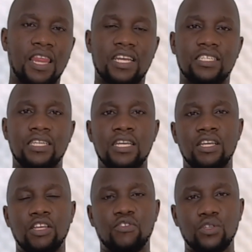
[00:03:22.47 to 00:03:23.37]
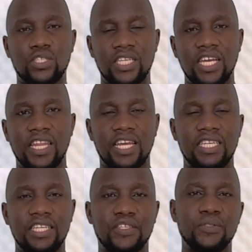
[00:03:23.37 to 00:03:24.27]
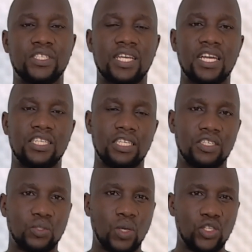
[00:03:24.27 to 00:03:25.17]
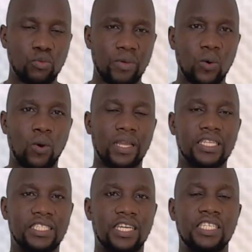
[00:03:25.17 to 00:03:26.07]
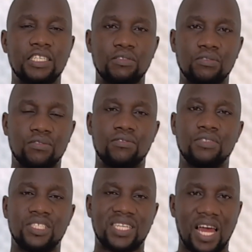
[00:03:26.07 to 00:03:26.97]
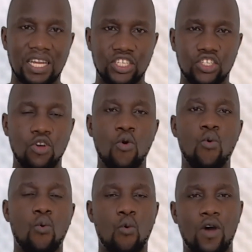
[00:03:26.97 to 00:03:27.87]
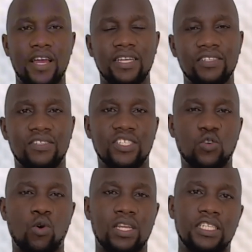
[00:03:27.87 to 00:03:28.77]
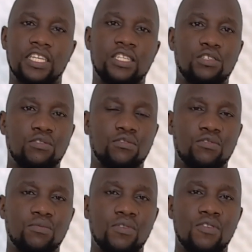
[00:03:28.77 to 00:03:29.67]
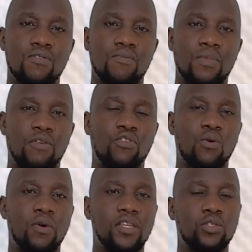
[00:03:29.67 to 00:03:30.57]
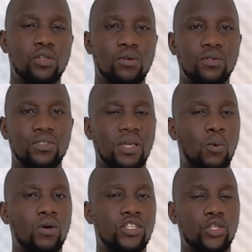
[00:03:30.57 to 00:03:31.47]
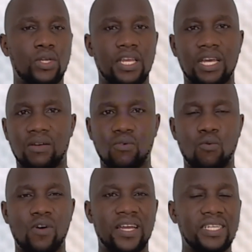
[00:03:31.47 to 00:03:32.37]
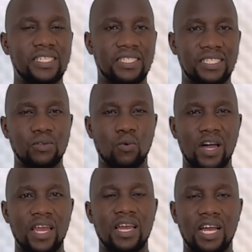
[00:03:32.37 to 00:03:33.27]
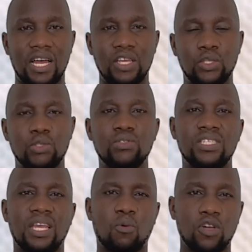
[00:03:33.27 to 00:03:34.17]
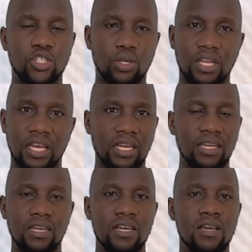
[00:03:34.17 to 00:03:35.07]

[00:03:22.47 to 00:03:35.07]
That if you're saying that this research is going to be qualitative research, why is it qualitative? If you're going to use a questionnaire, why are you choosing a questionnaire?